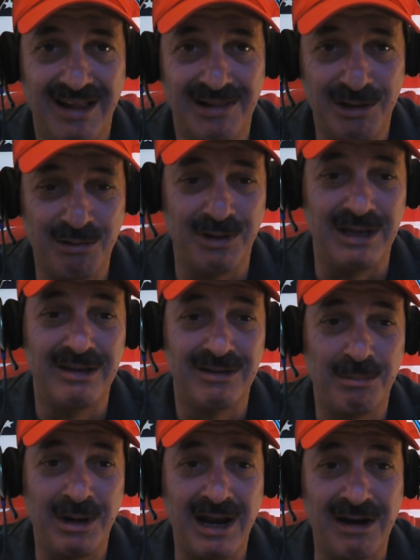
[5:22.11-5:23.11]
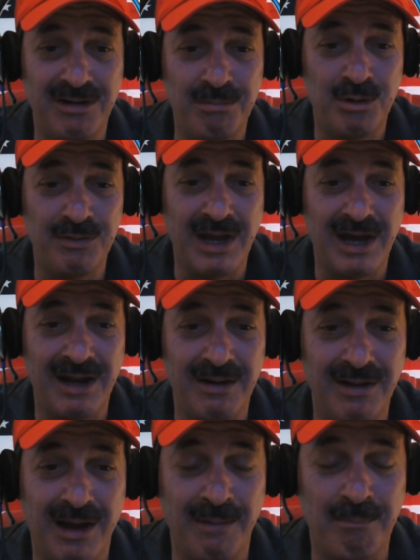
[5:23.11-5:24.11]
Literally, somebody actually put
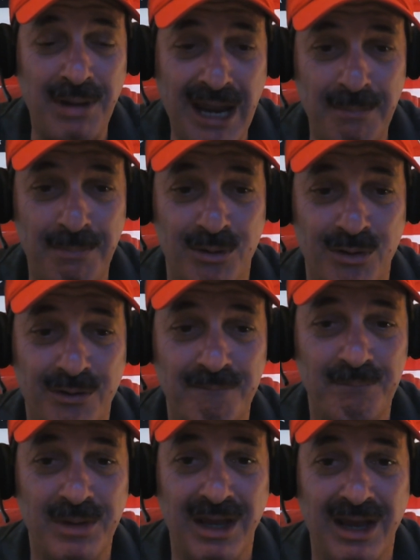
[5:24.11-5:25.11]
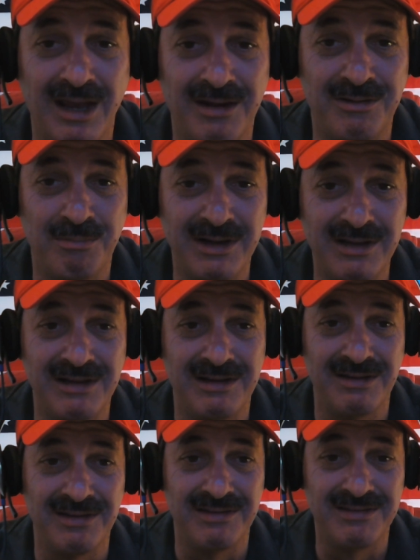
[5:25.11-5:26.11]
that on paper and submitted it
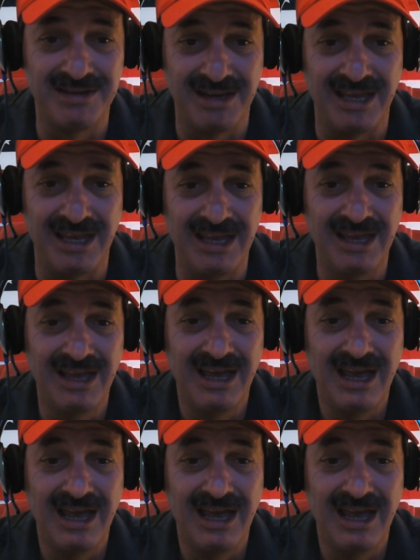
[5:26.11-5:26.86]
to the city,